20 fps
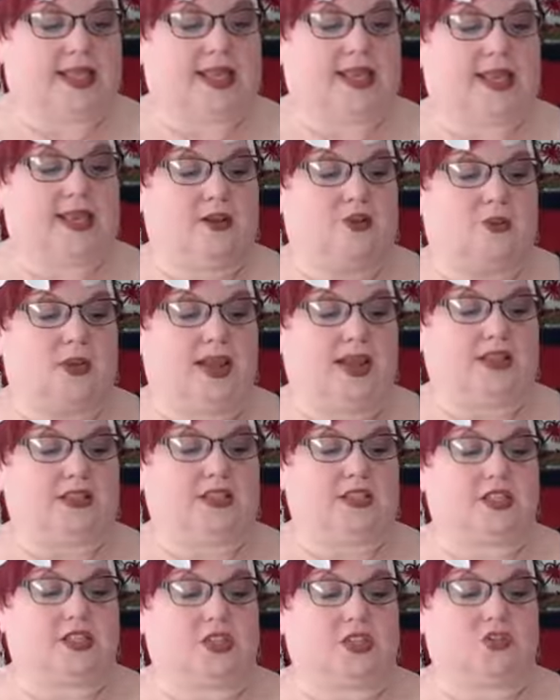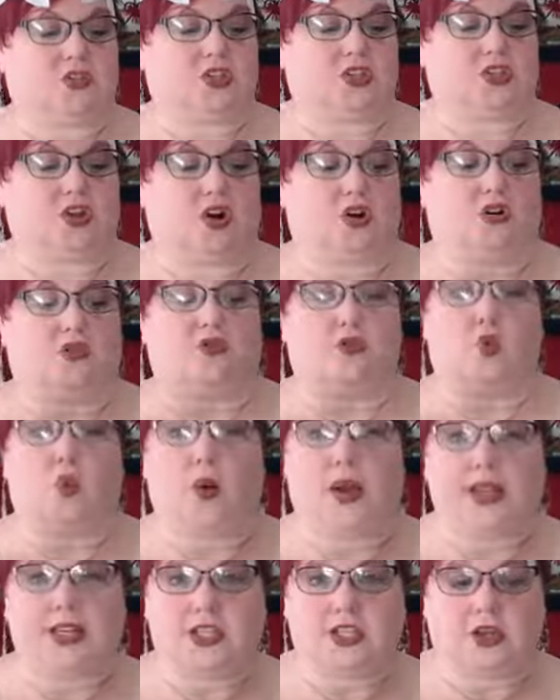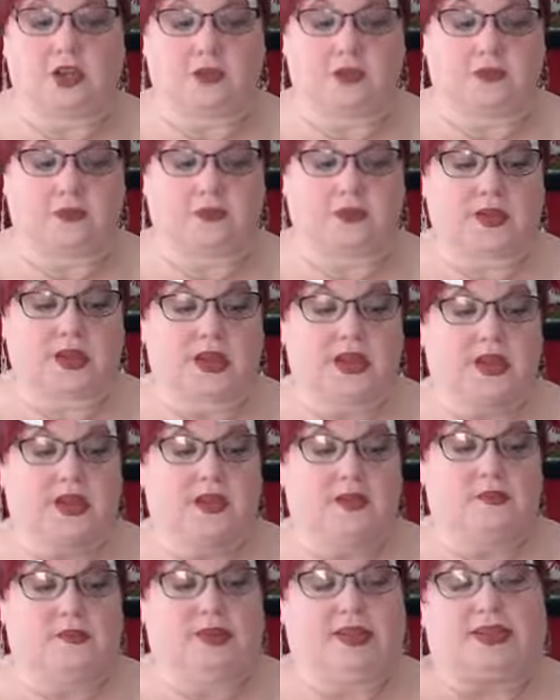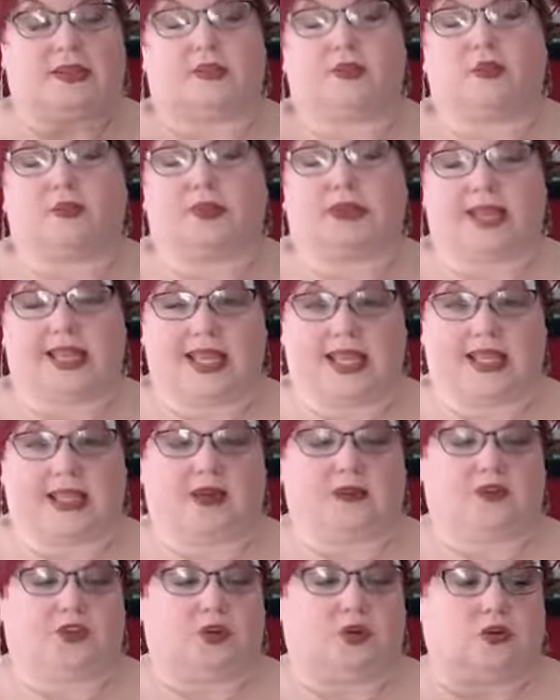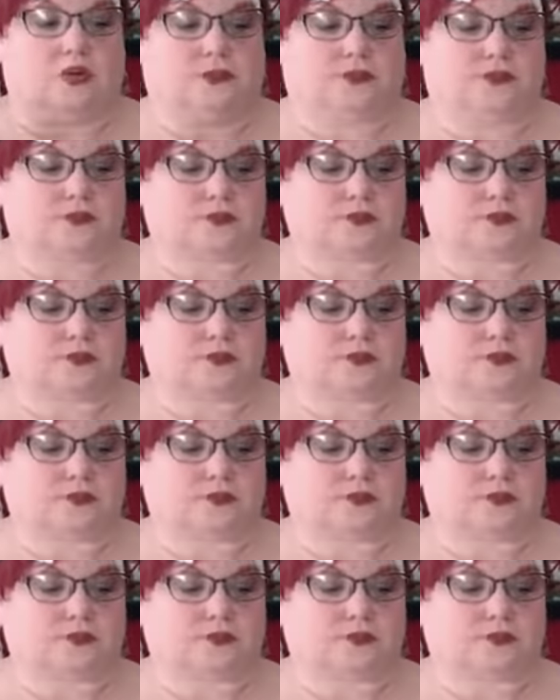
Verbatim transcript: and he reigns until the start of winter, be- beginning of Yule,